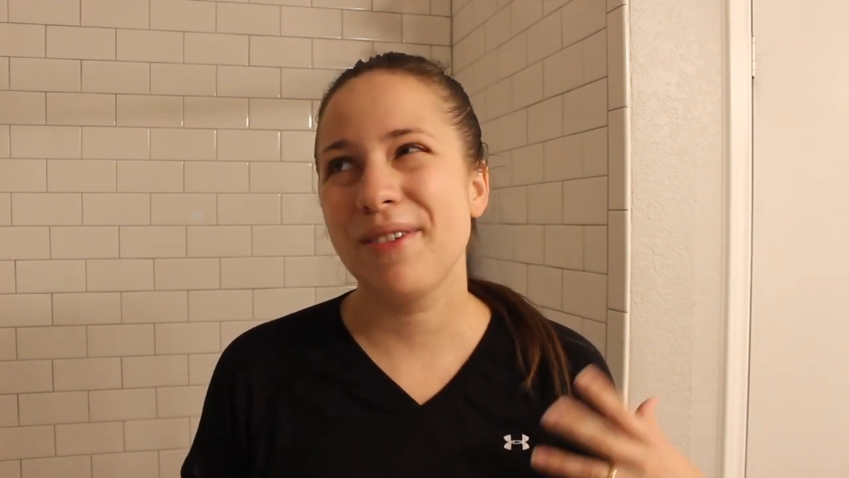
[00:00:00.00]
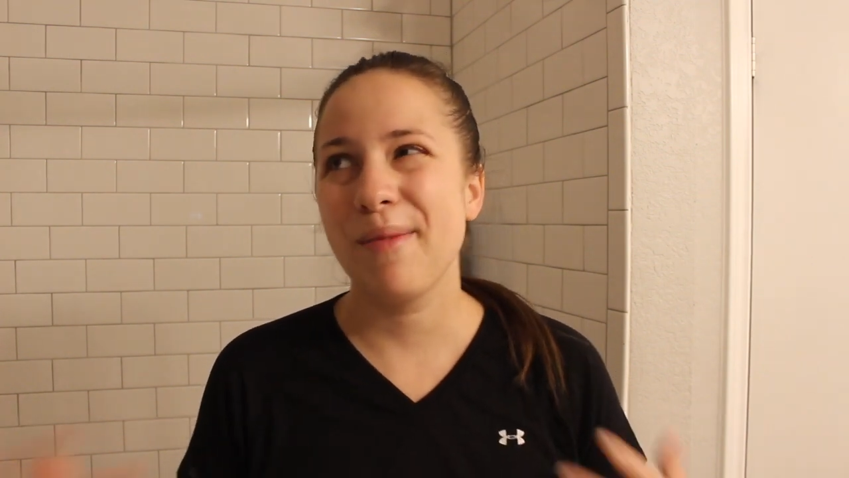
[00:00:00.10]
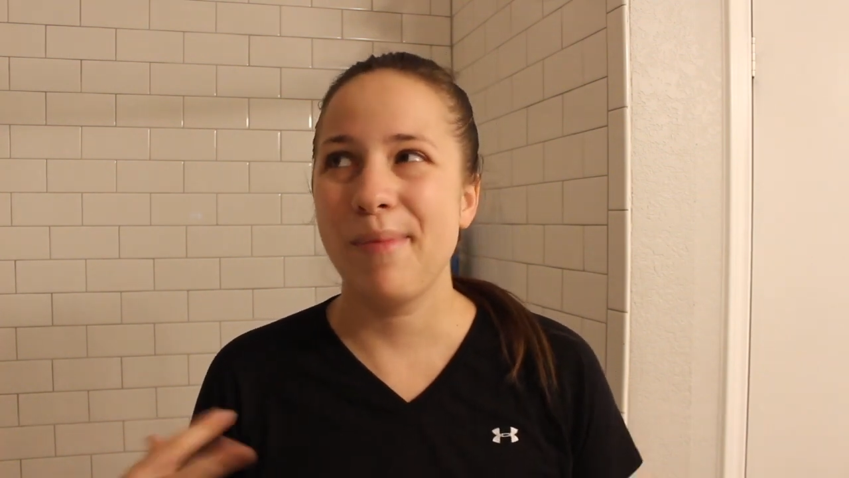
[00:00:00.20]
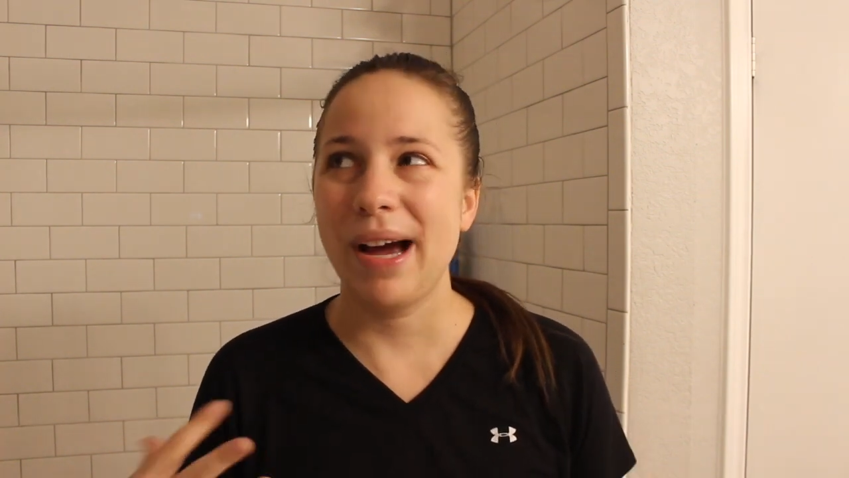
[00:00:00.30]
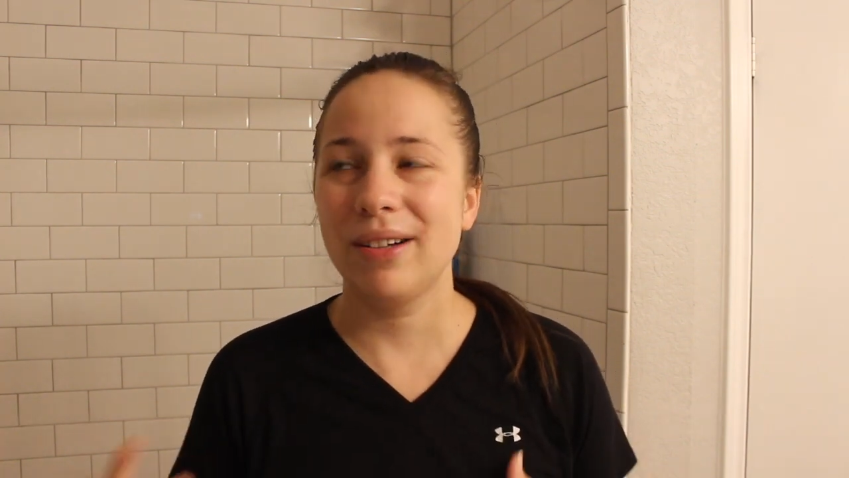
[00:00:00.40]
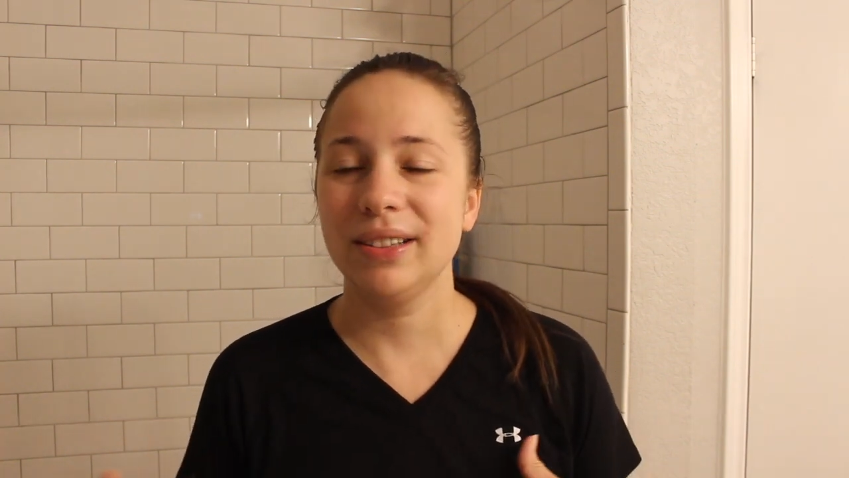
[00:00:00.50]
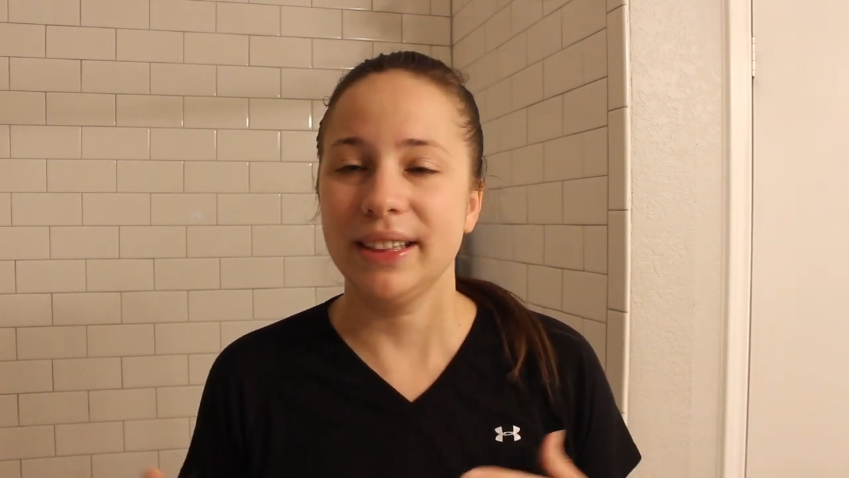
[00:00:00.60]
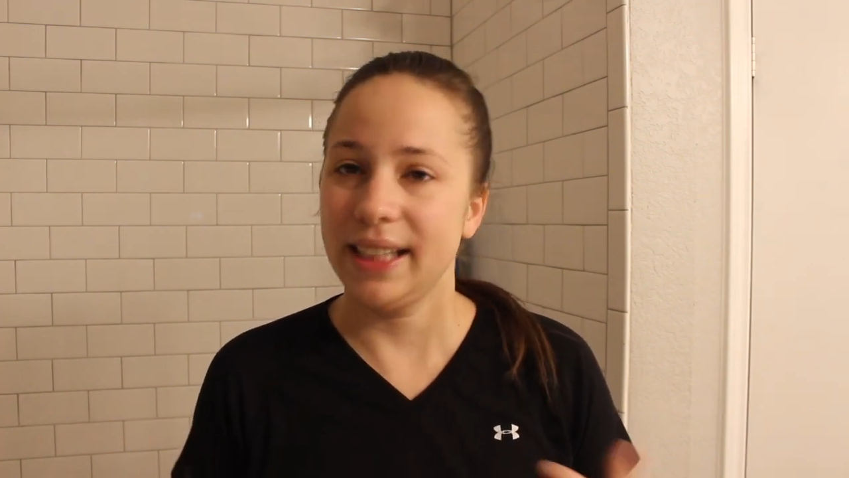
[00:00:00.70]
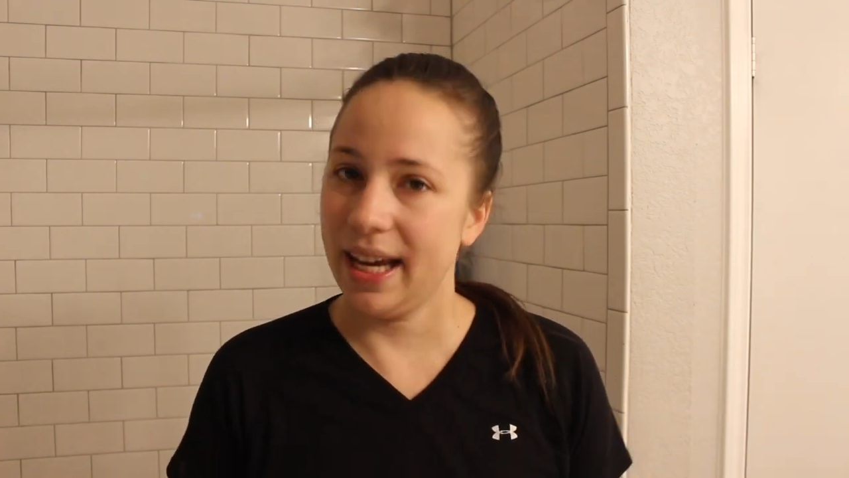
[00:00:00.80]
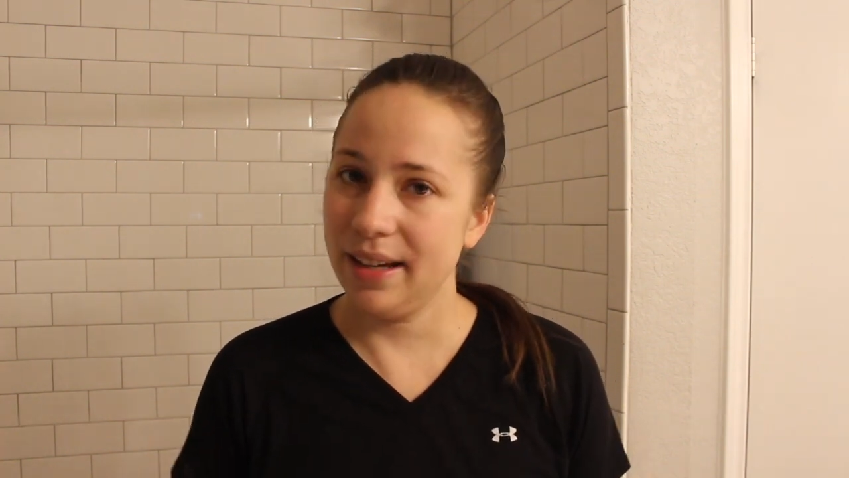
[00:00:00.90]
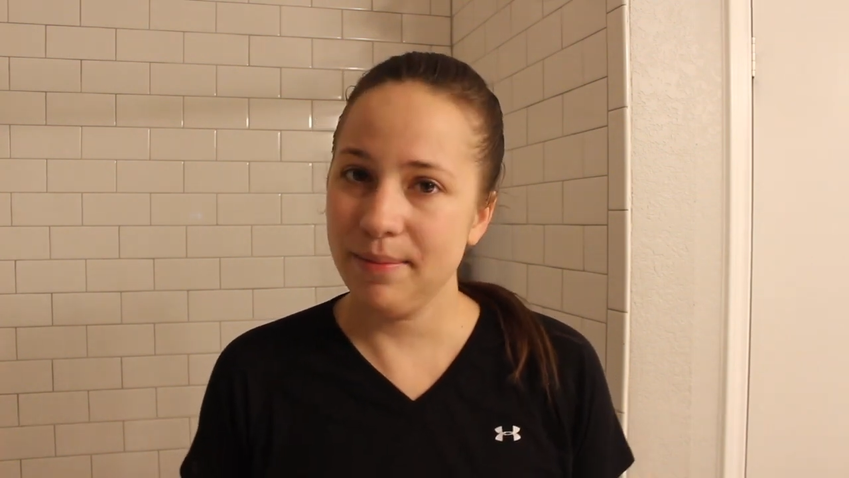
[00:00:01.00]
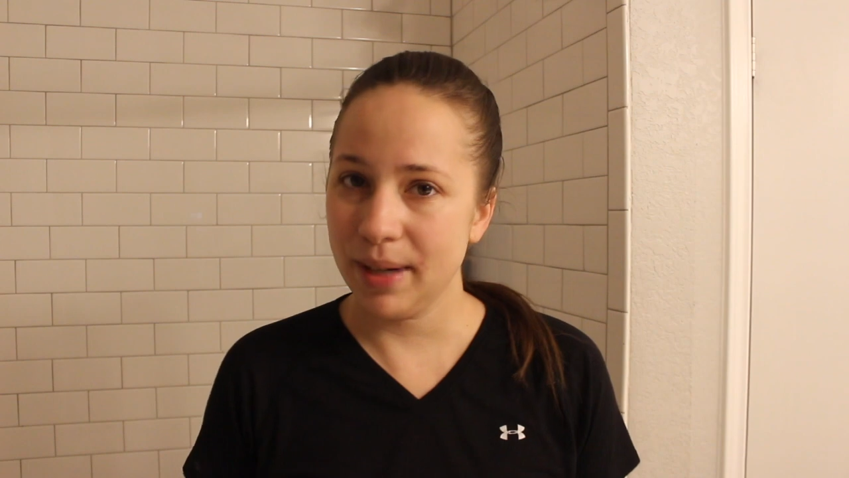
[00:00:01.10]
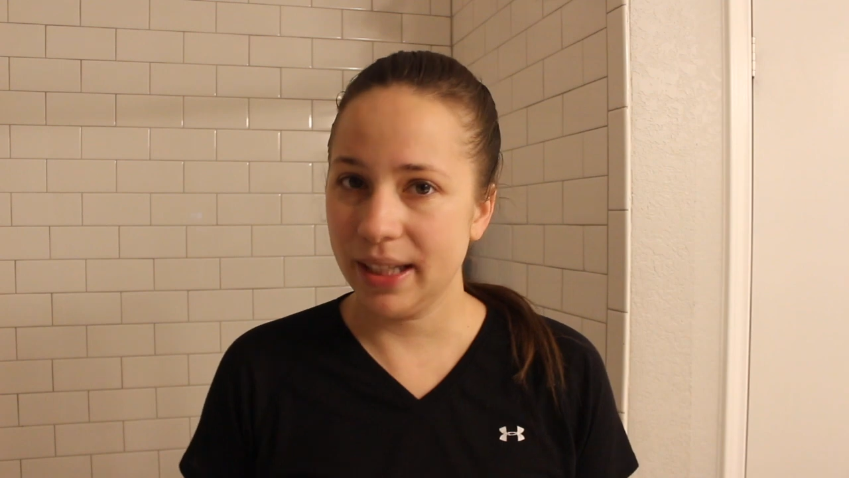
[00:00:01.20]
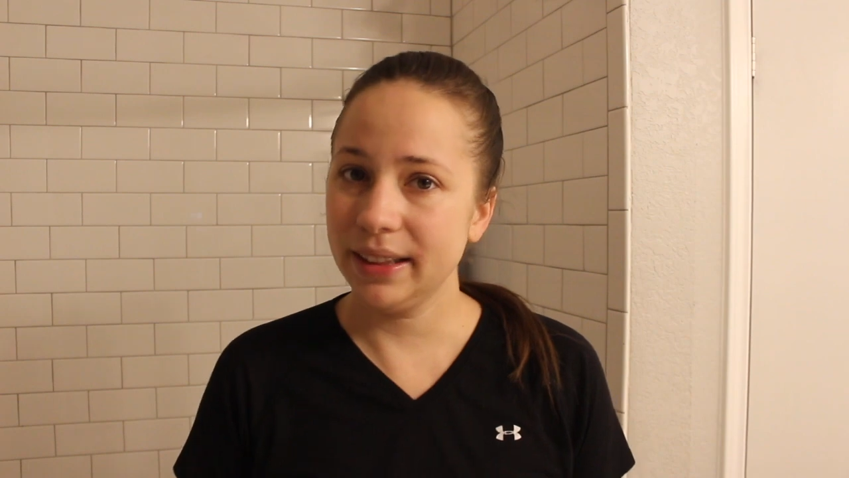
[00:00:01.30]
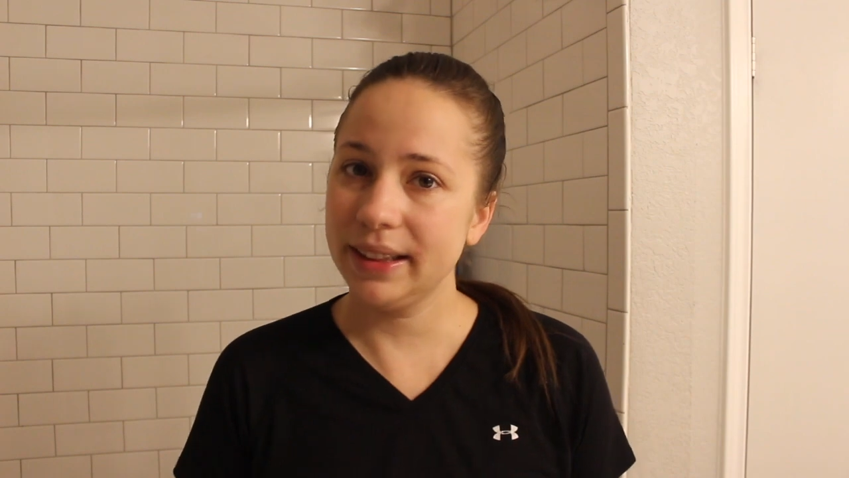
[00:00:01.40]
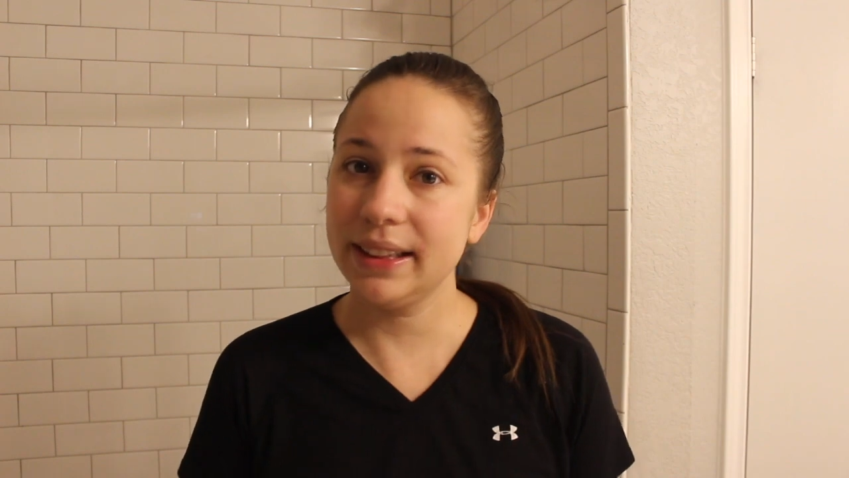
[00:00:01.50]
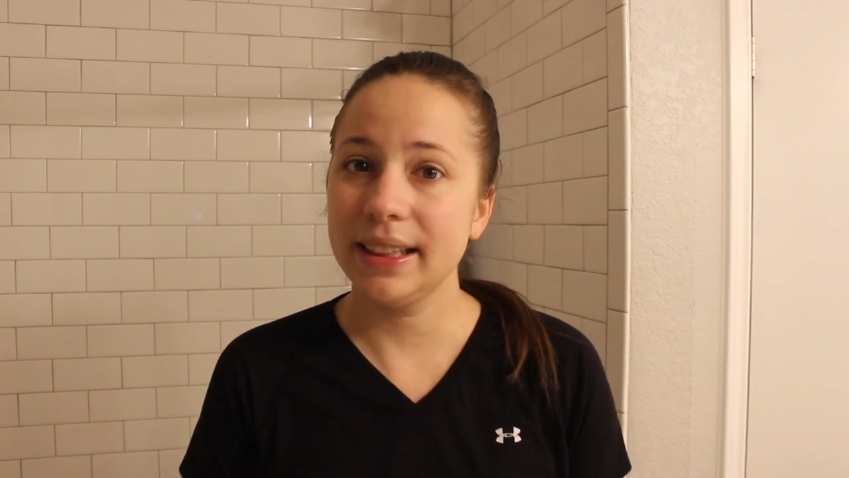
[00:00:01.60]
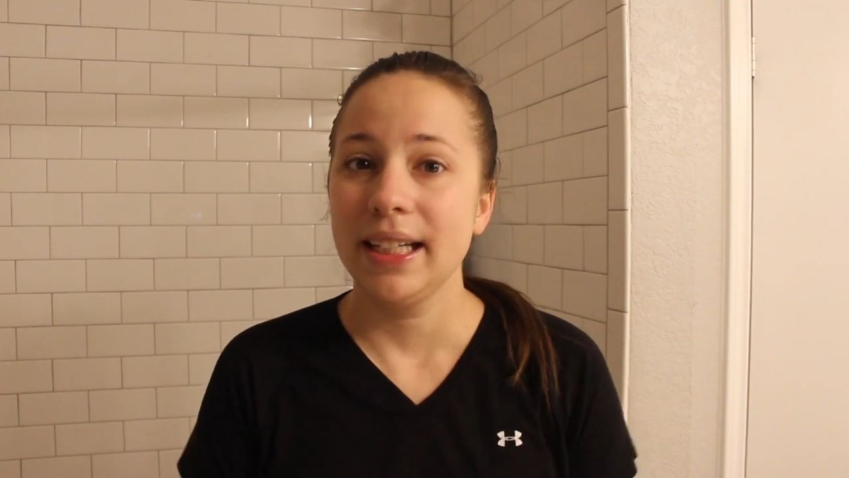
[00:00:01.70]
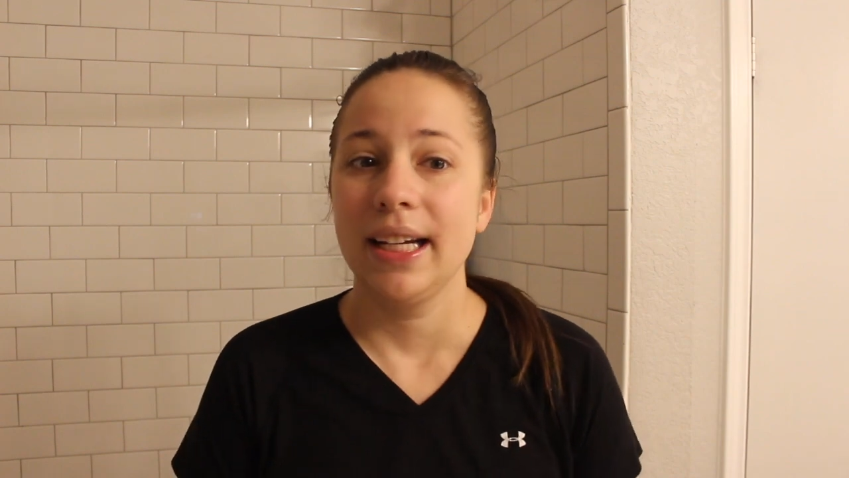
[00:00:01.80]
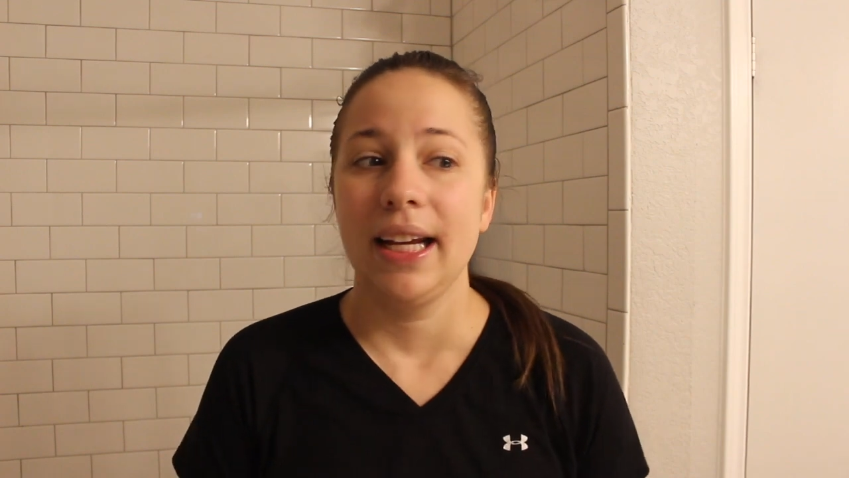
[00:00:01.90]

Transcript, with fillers: for about ten months